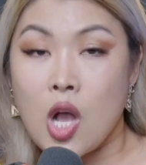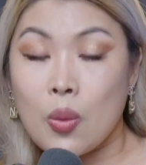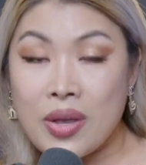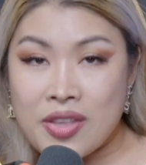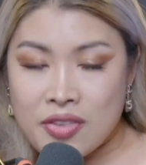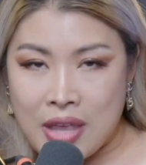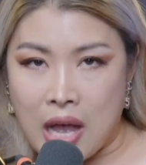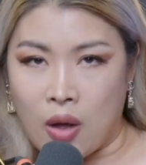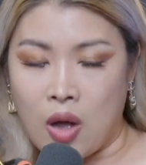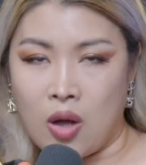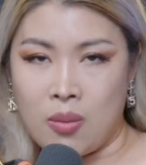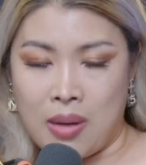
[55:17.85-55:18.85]
We sell
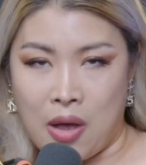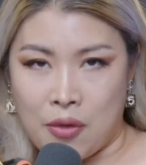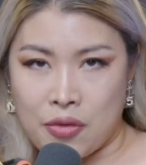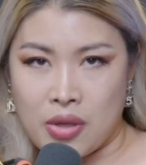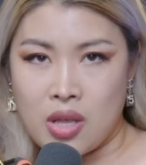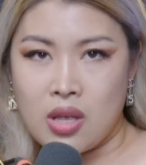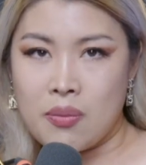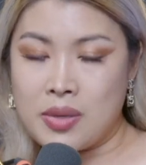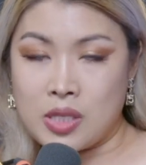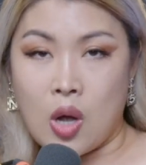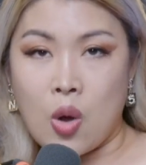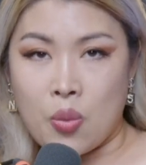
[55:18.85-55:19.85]
our mouth
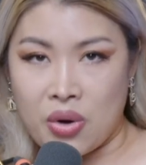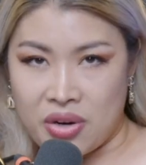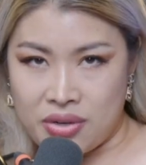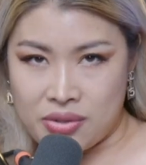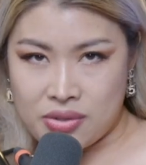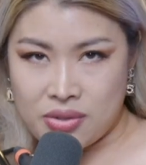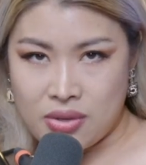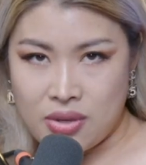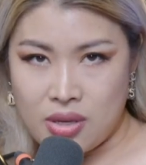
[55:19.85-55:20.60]
with our words.